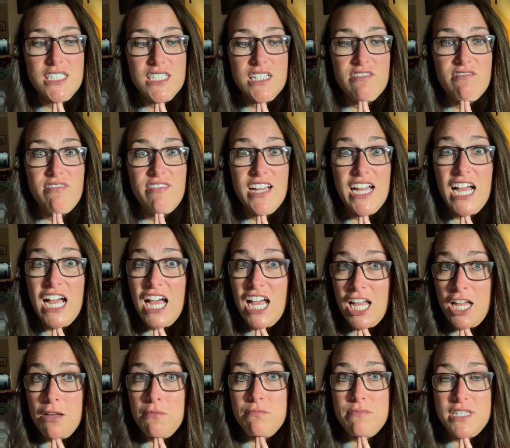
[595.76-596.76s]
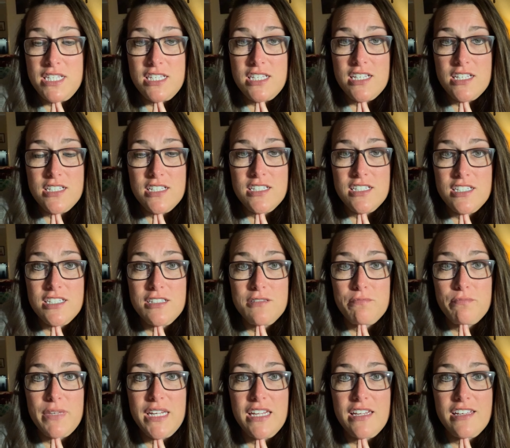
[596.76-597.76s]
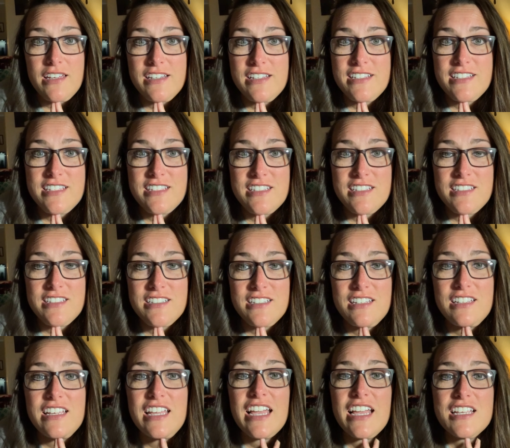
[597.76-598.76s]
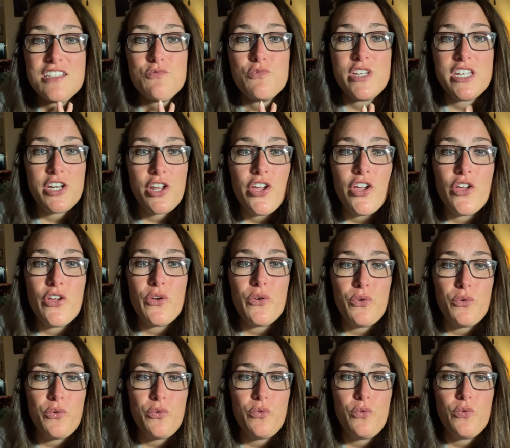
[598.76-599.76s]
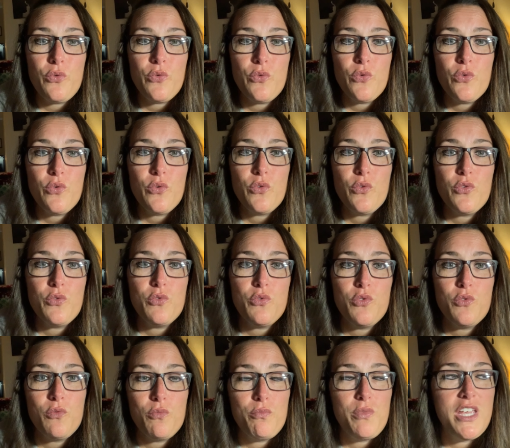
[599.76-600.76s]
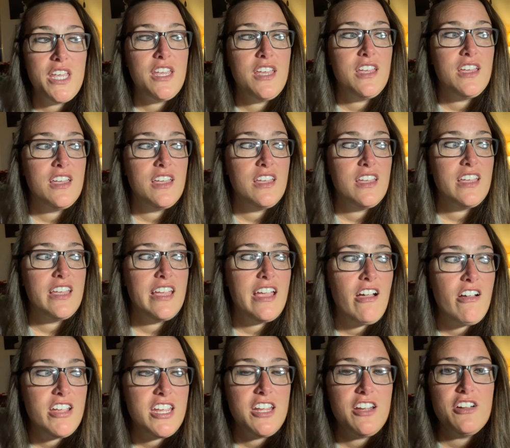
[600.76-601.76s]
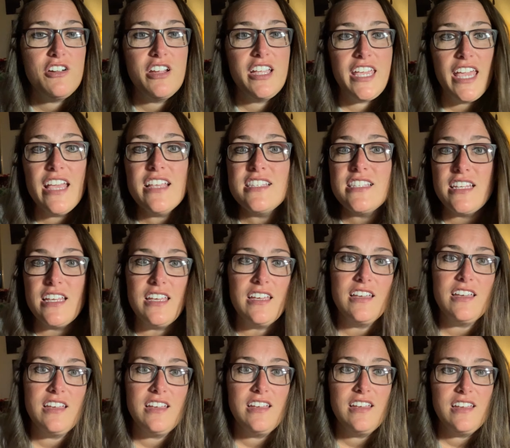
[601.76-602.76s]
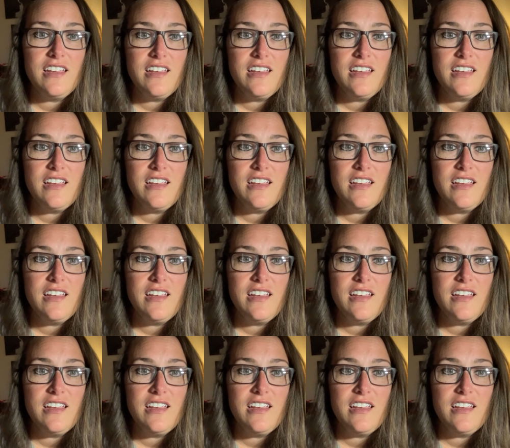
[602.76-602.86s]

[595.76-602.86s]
vibes because, as we know, being out here guessing,